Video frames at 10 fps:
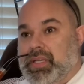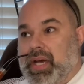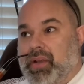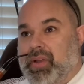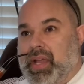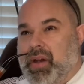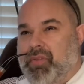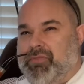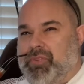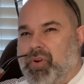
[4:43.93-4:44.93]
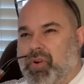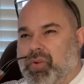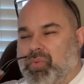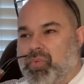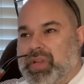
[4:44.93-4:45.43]
I don't know how
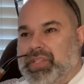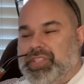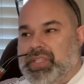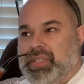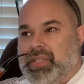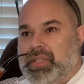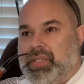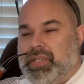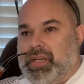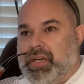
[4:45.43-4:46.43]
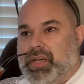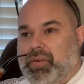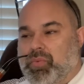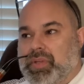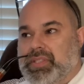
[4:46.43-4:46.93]
far-reaching
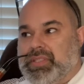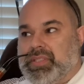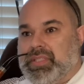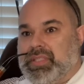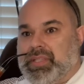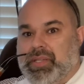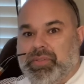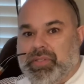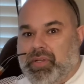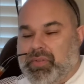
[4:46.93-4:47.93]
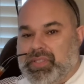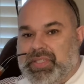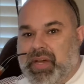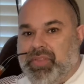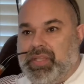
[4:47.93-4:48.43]
uh, Regions is. I know it's all over the
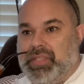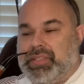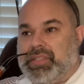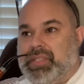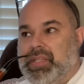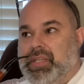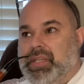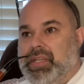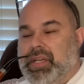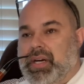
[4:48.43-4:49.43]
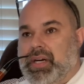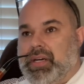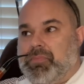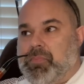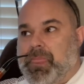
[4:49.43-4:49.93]
southeast,
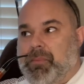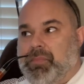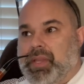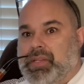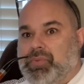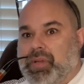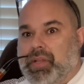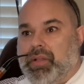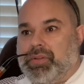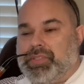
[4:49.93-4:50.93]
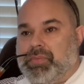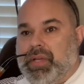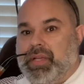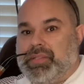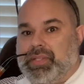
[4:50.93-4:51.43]
um, but it is one of the larger
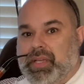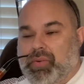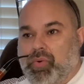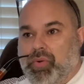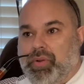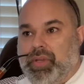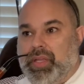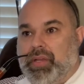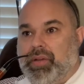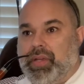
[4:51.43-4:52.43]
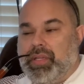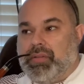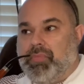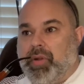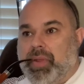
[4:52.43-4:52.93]
banks, headquartered here
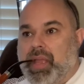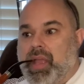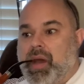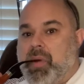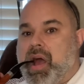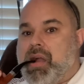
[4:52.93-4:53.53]
in Birmingham.